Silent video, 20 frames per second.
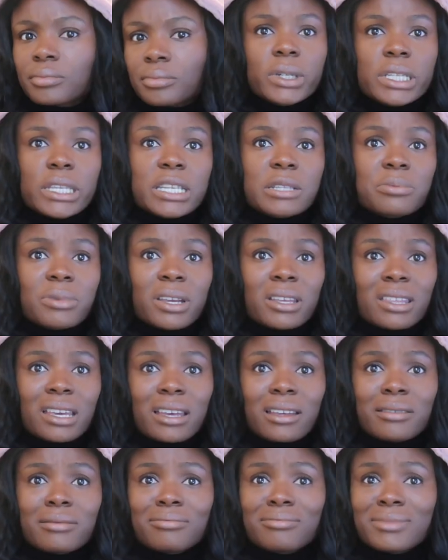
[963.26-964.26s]
Once explained
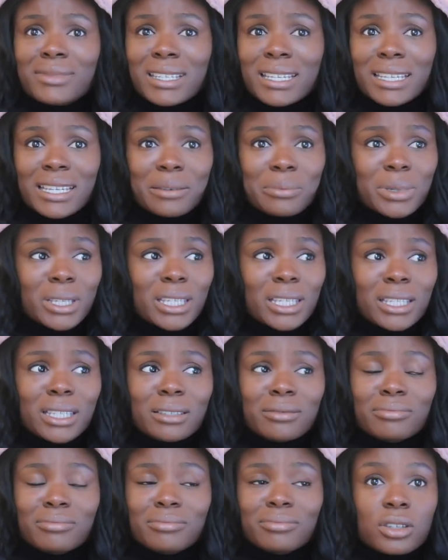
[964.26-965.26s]
that it can
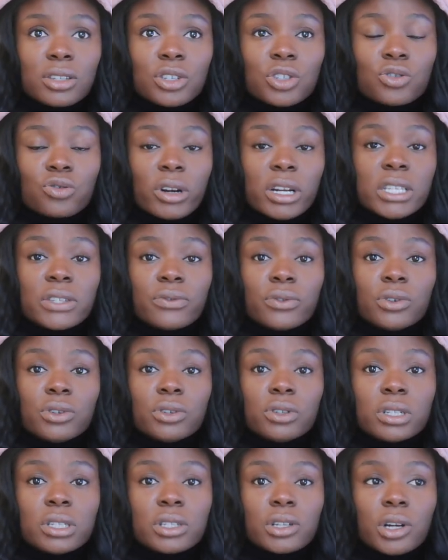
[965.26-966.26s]
be
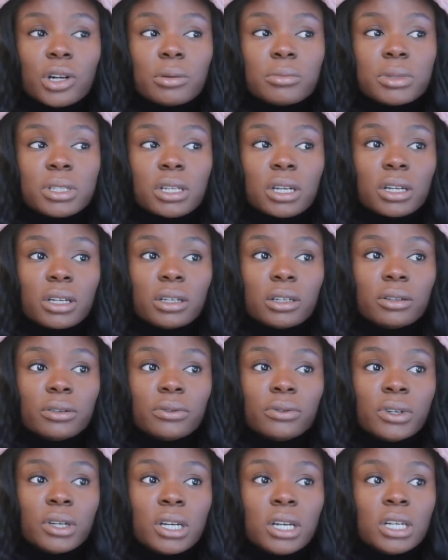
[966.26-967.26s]
stressful in terms
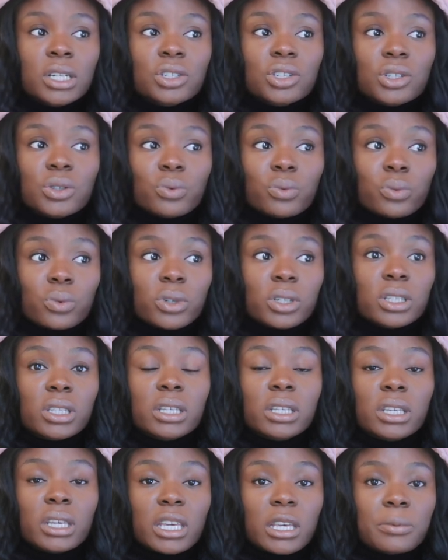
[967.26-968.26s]
of just
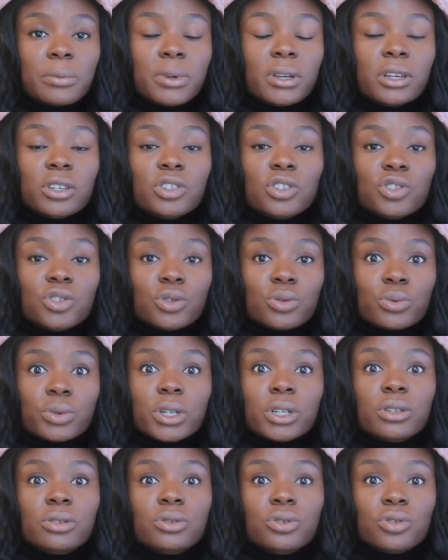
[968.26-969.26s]
really keeping a
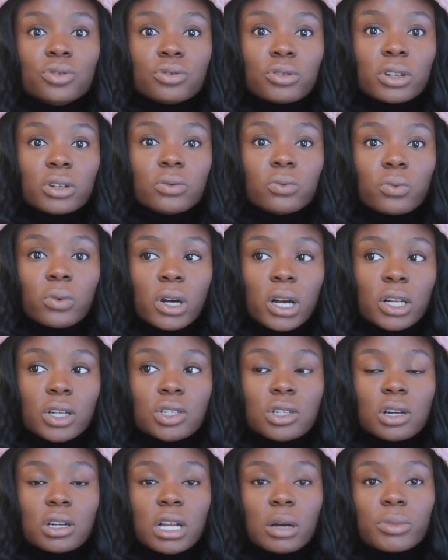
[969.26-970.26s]
strict
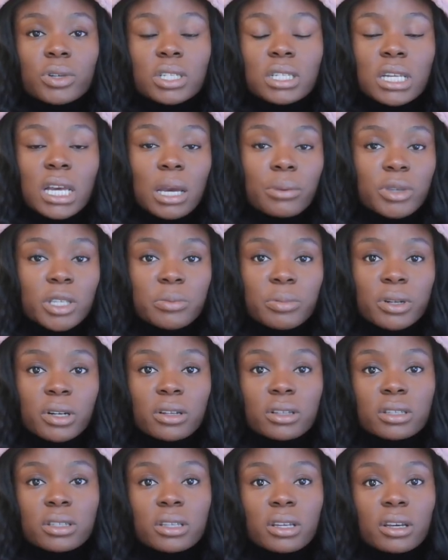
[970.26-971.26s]
watch on how much time you spend
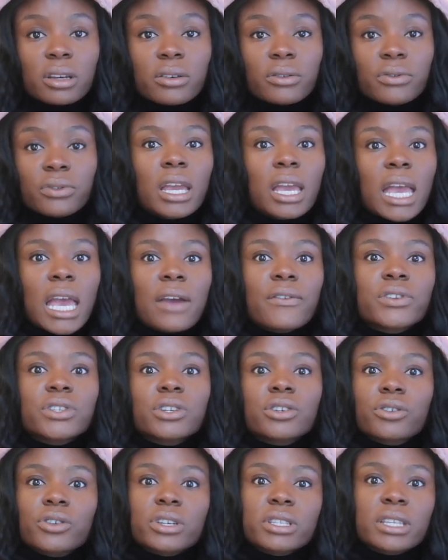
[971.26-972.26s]
on stuff. Having
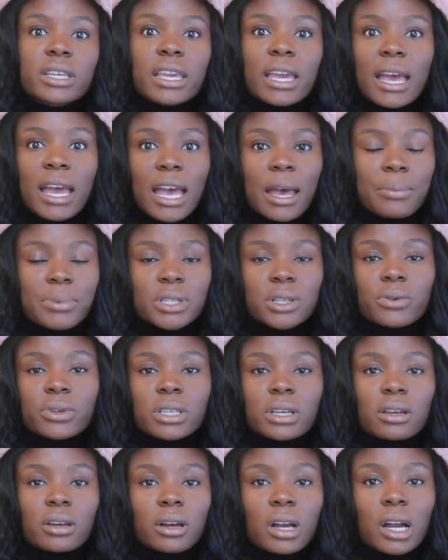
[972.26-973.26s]
to increase the cap is
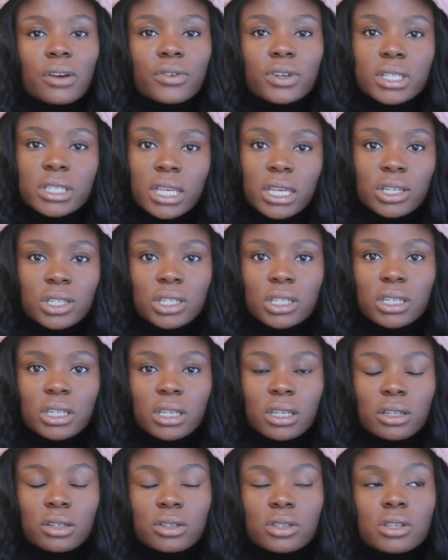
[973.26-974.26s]
always like a
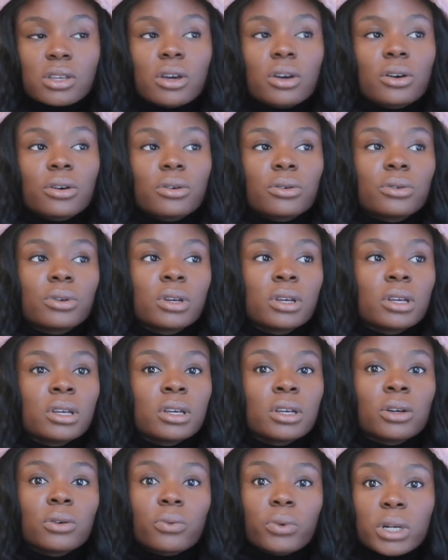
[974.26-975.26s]
conversation. So
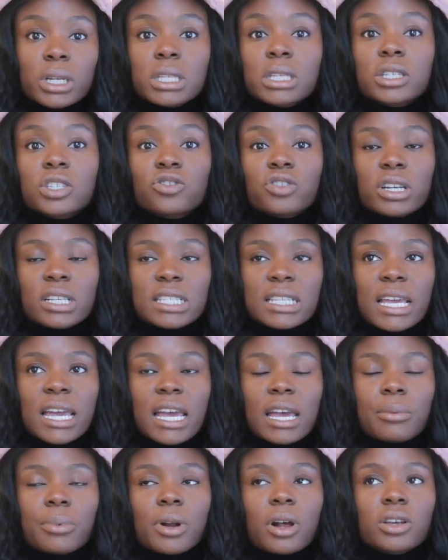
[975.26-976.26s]
when it's a stress
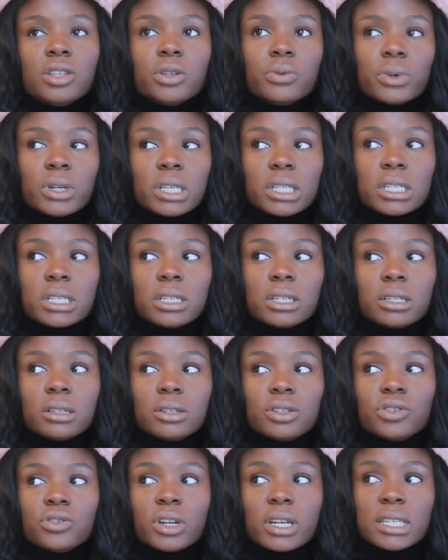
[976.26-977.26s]
that, but also when it's a
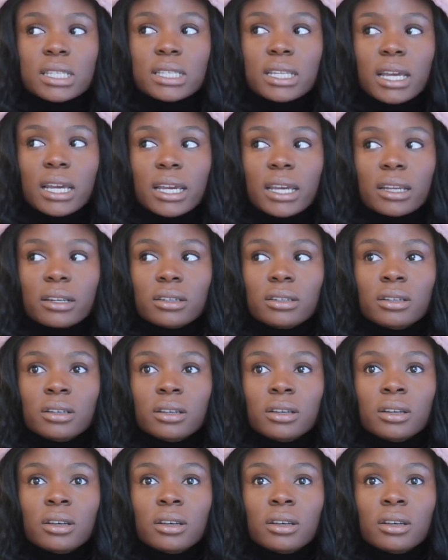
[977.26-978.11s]
stress that